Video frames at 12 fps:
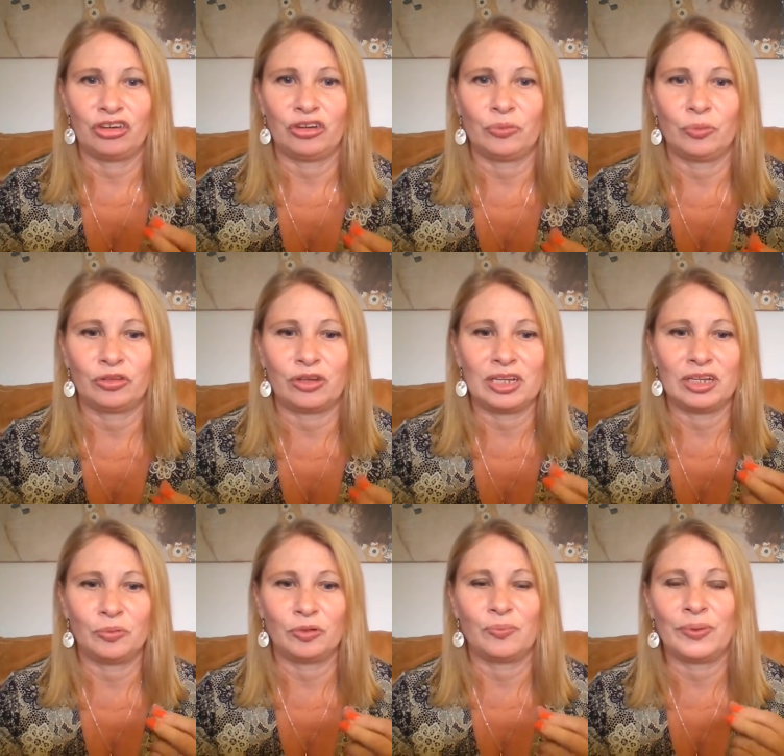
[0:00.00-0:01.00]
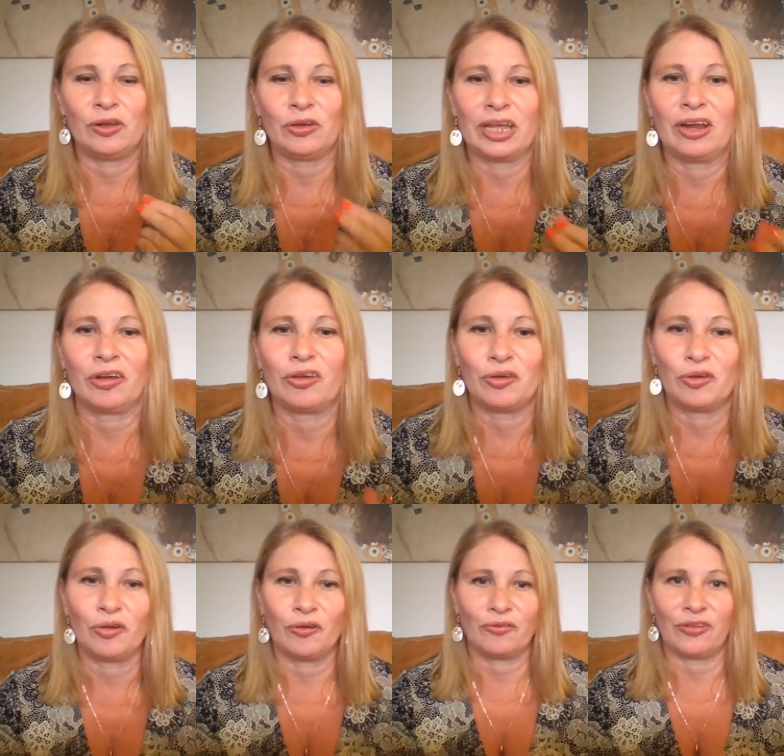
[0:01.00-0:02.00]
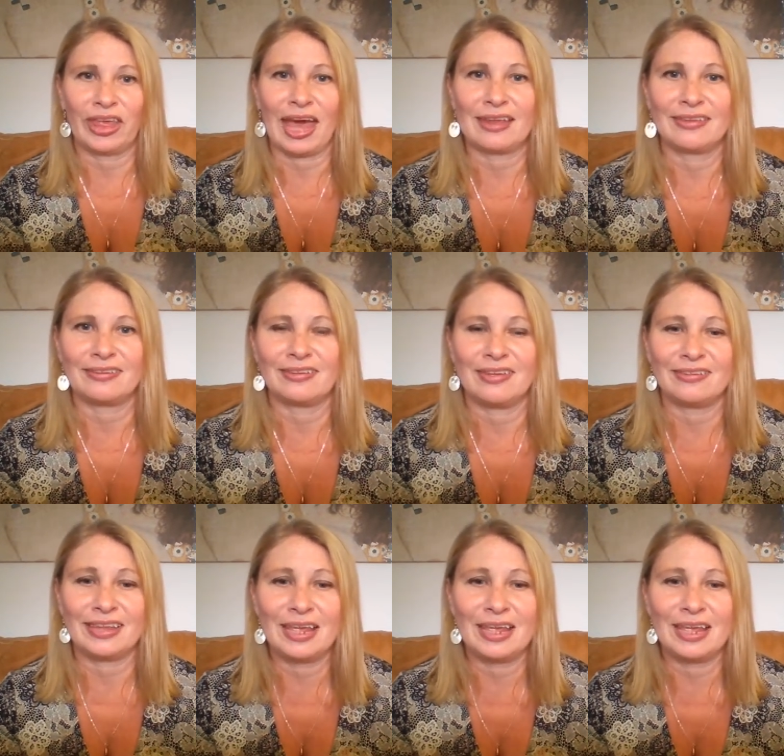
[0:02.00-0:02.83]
You wouldn't be looking on Google for the answers.